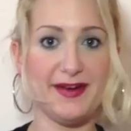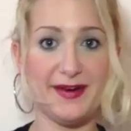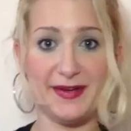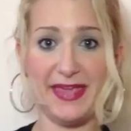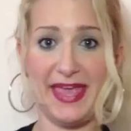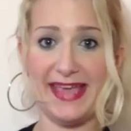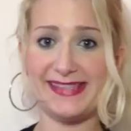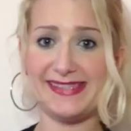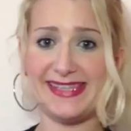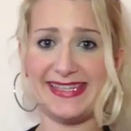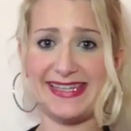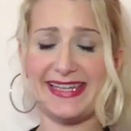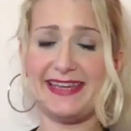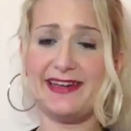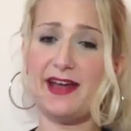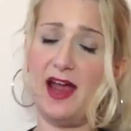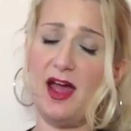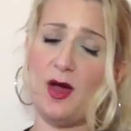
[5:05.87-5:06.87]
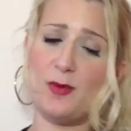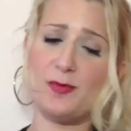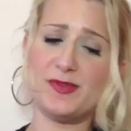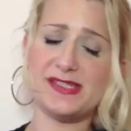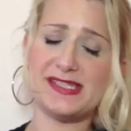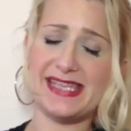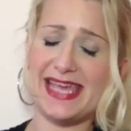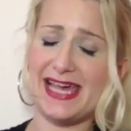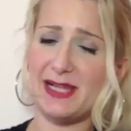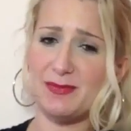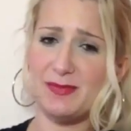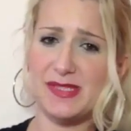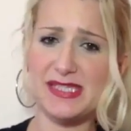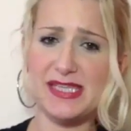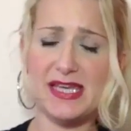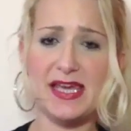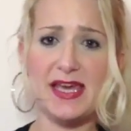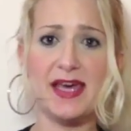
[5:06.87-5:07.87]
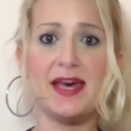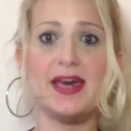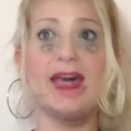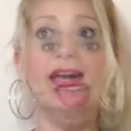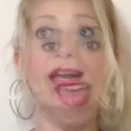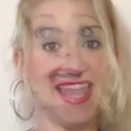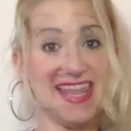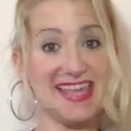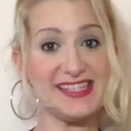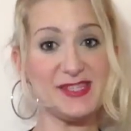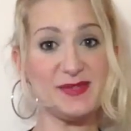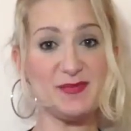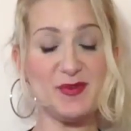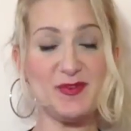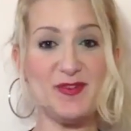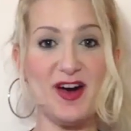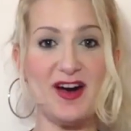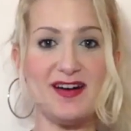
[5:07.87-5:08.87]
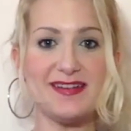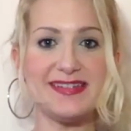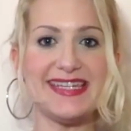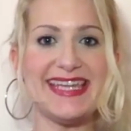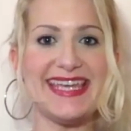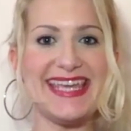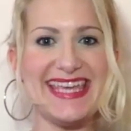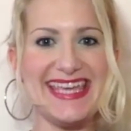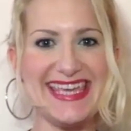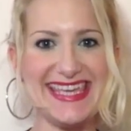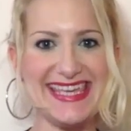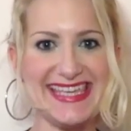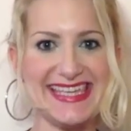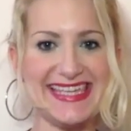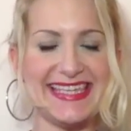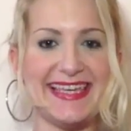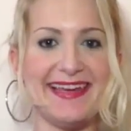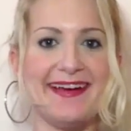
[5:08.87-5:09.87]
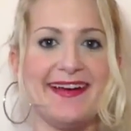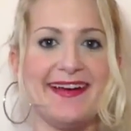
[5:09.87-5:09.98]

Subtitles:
Okay, is that clear? I hope this helps. Let's move on. E.